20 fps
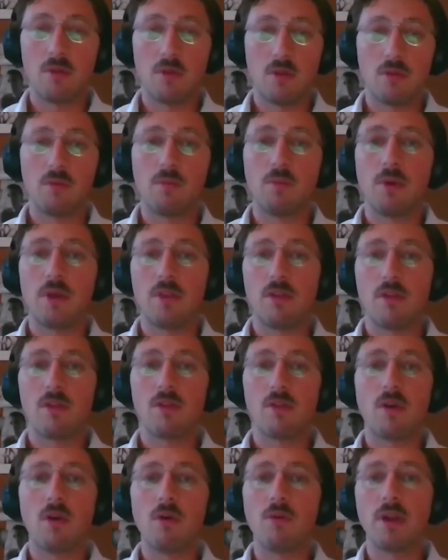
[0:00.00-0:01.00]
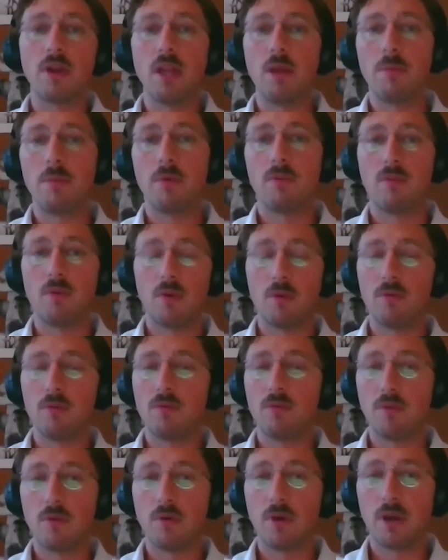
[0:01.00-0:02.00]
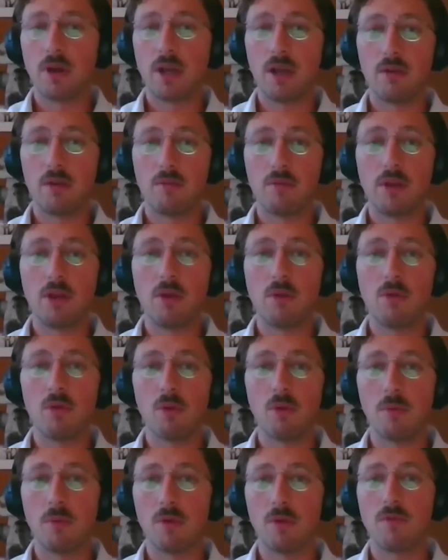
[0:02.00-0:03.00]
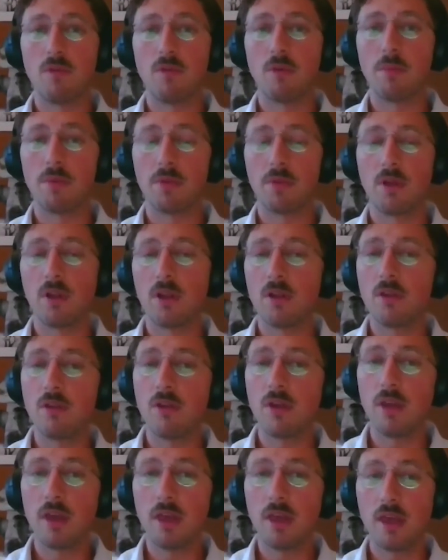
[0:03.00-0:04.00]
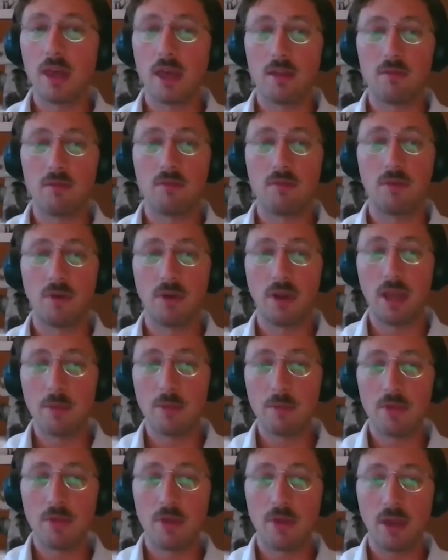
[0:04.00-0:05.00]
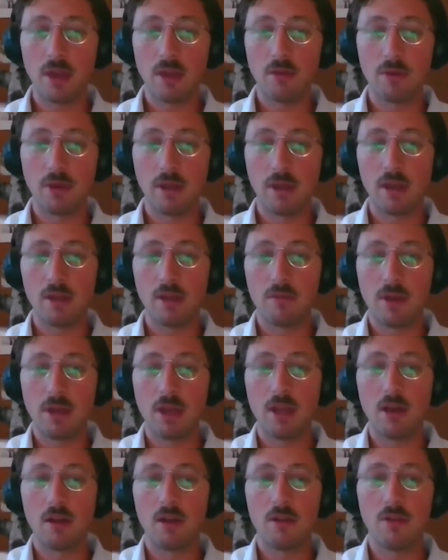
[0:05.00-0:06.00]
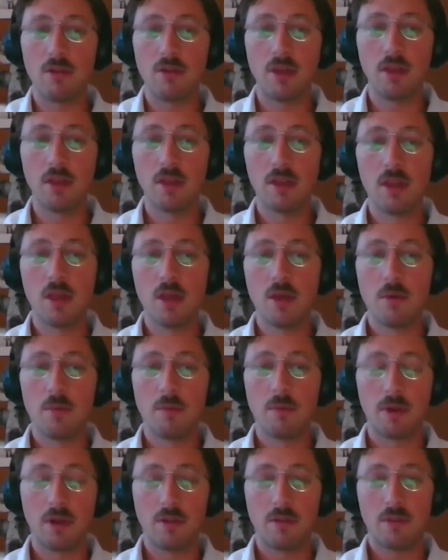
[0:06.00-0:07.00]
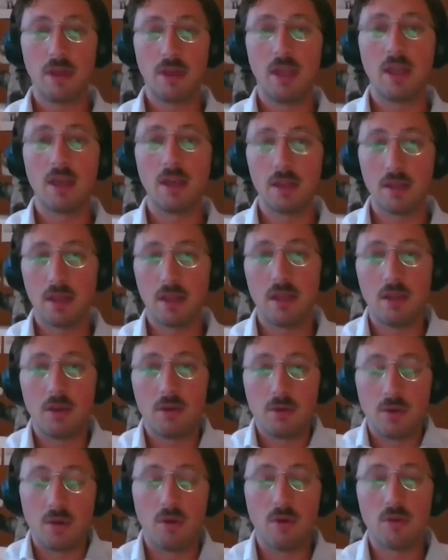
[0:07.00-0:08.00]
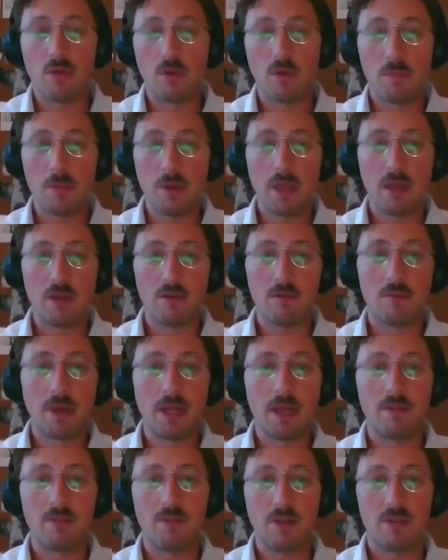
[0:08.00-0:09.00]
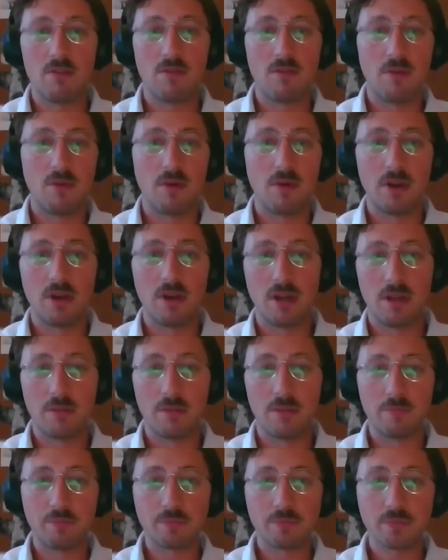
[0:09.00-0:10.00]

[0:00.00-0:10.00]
which is already performed for renal tumors for pathology and for imaging radiology, but I think it could also be of benefit for